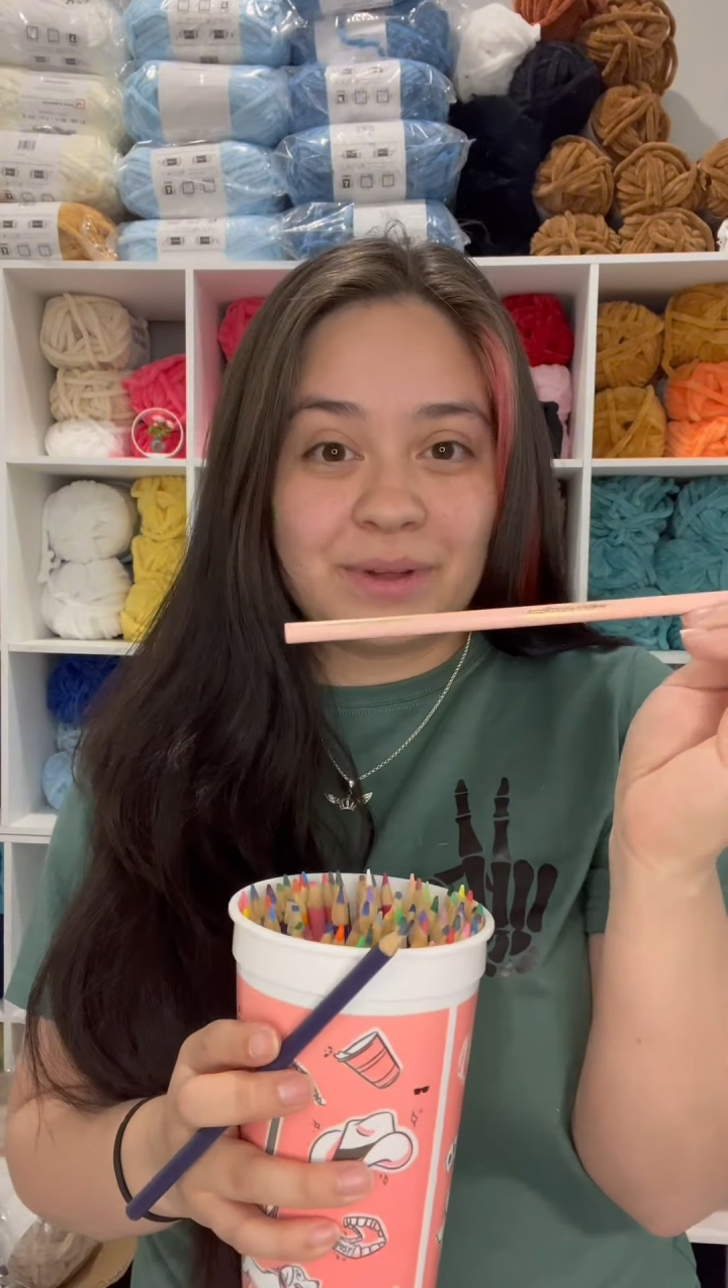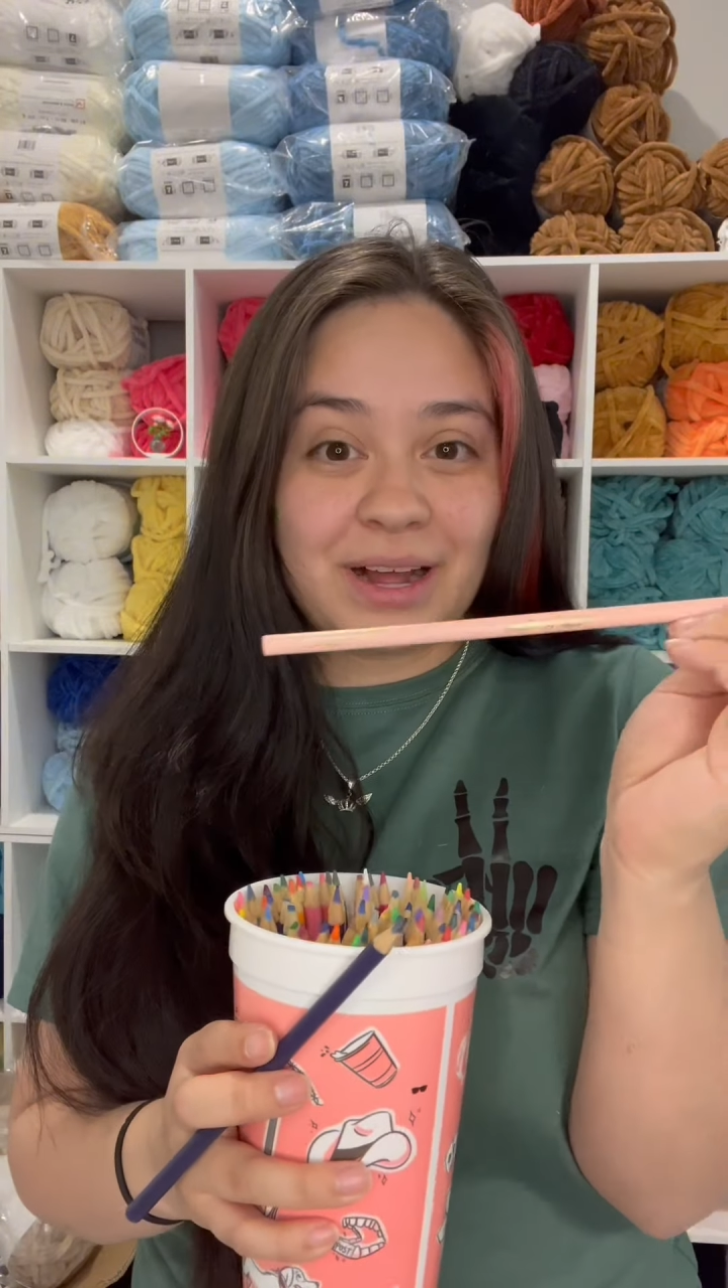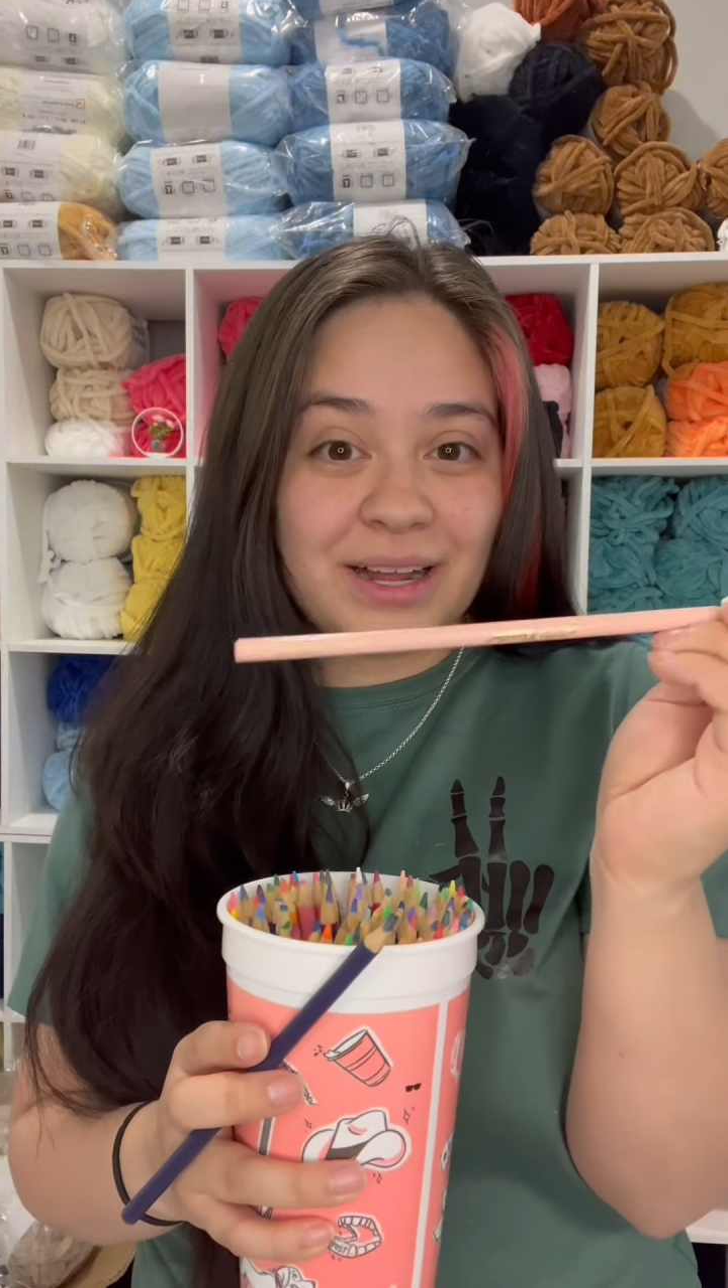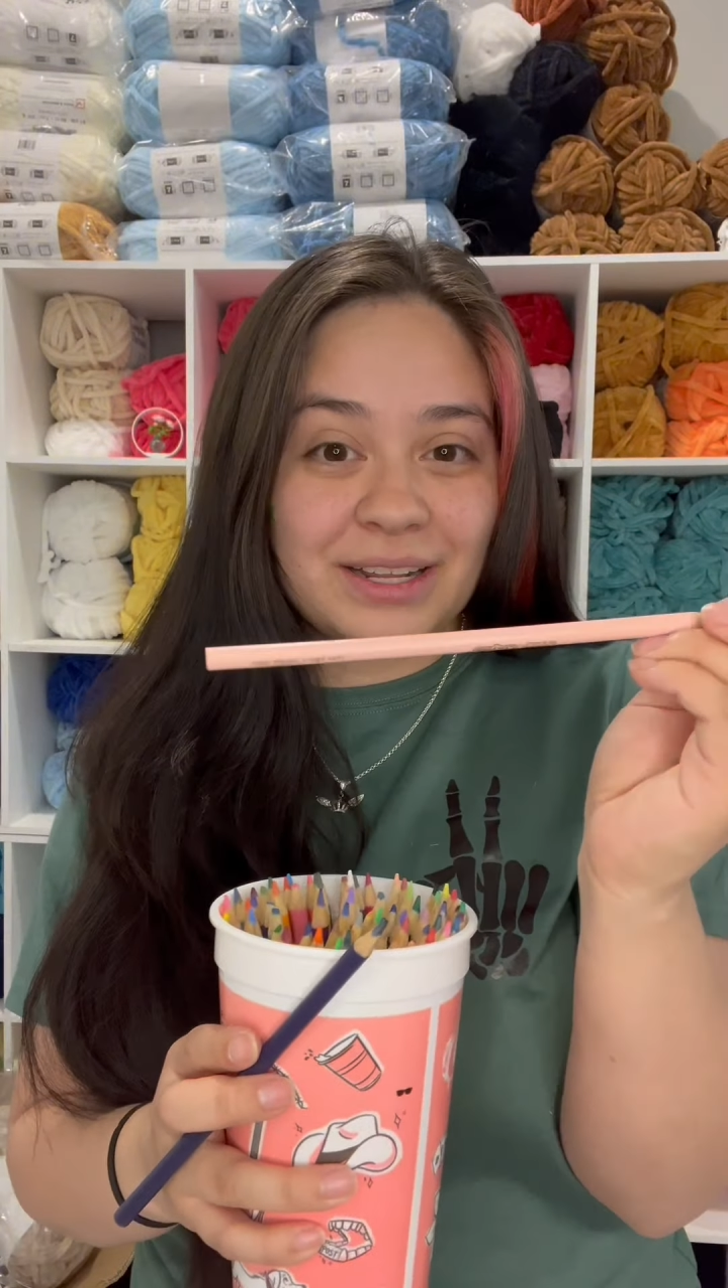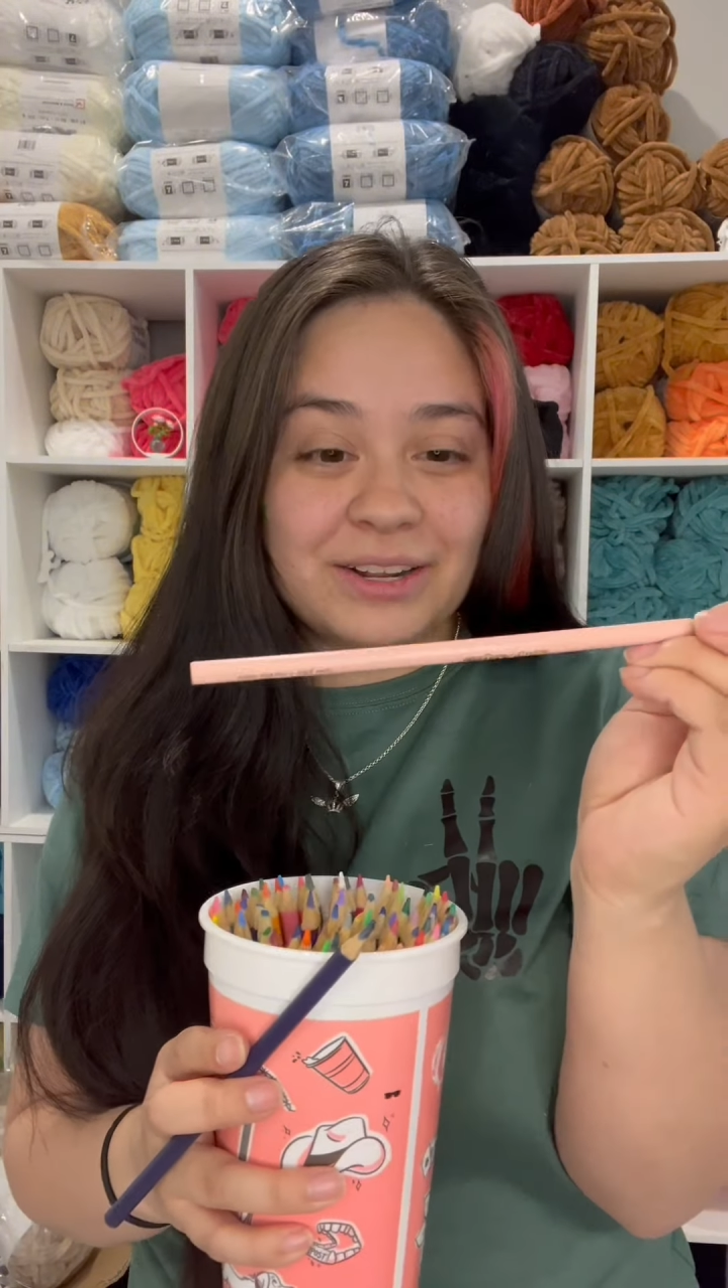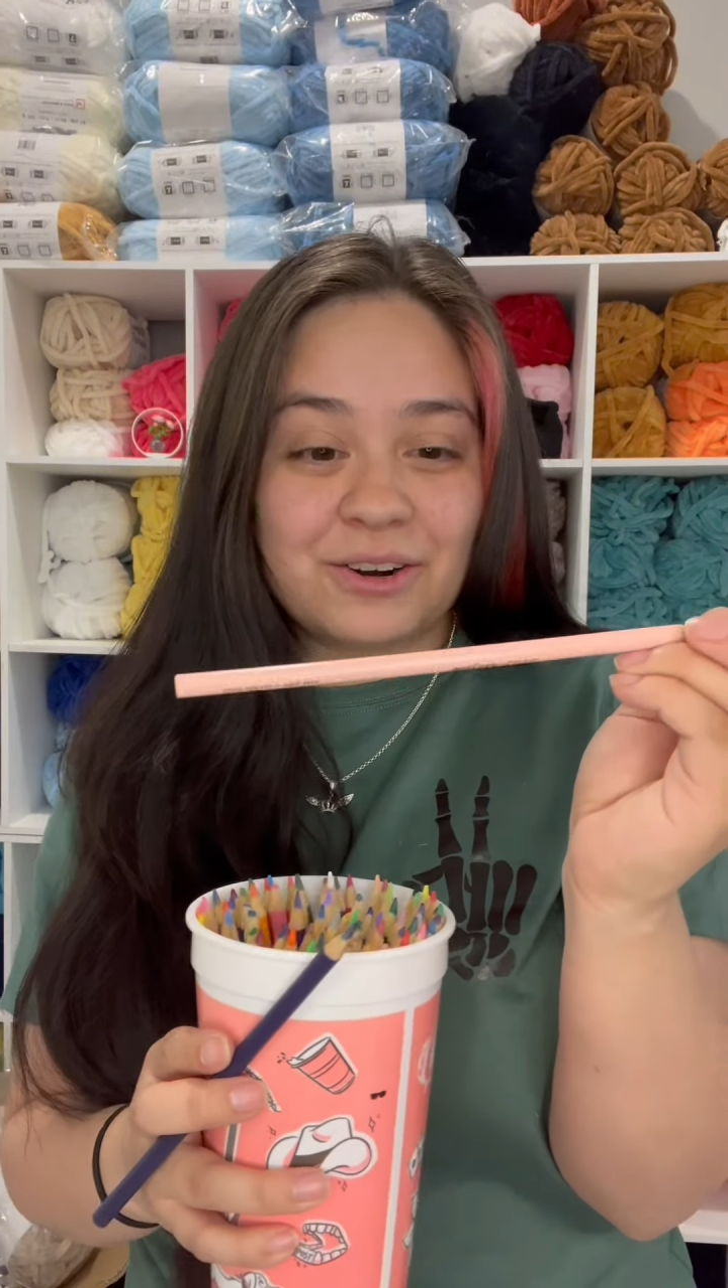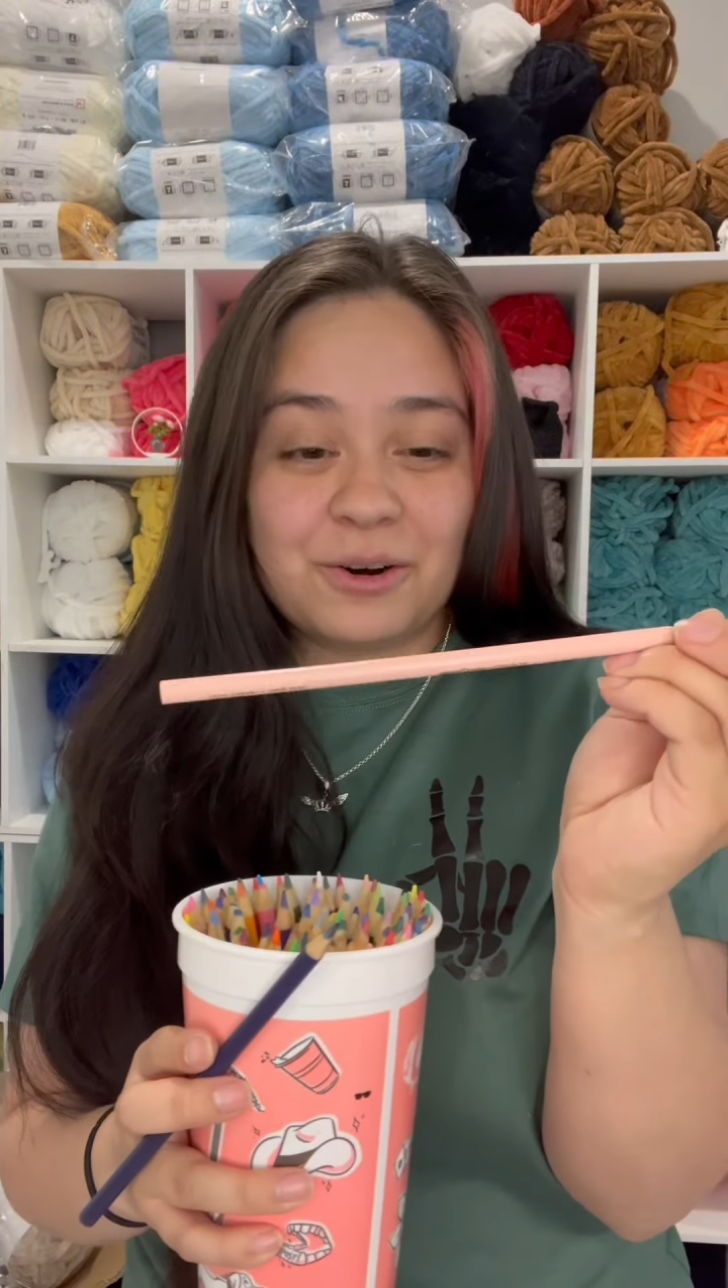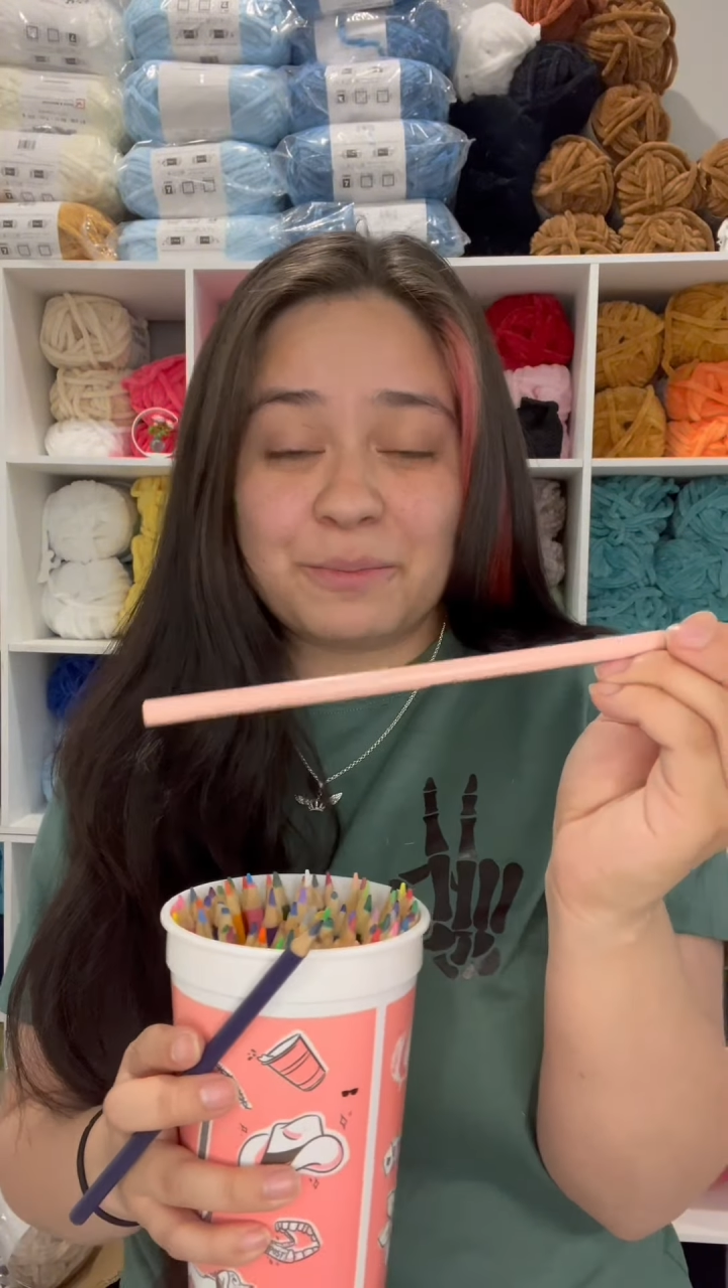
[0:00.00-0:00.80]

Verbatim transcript: A little